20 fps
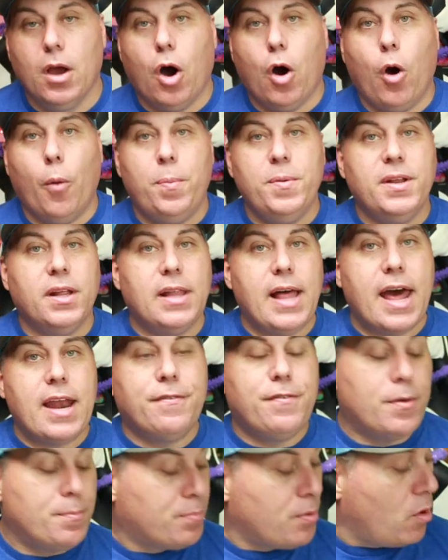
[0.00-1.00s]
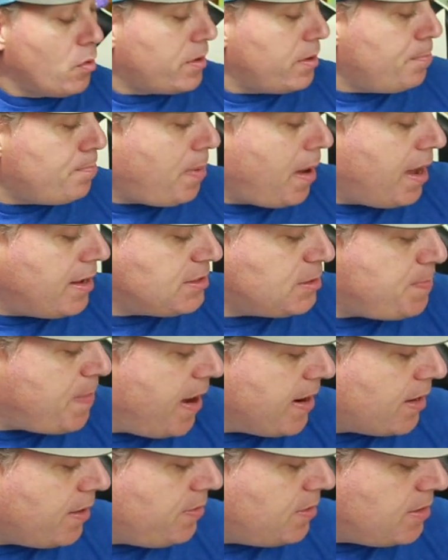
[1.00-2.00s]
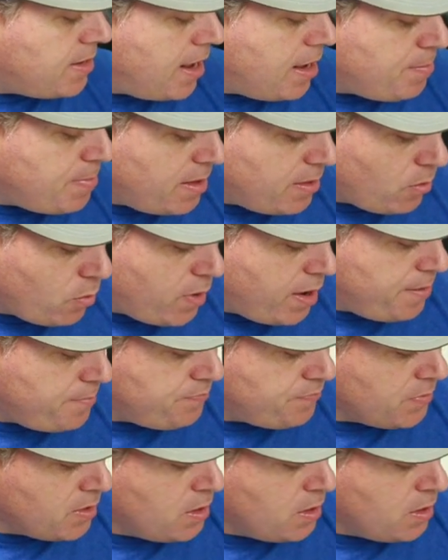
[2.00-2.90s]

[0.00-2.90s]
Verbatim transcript: Opened a lot of Unbroken Bonds back in the day, by the way.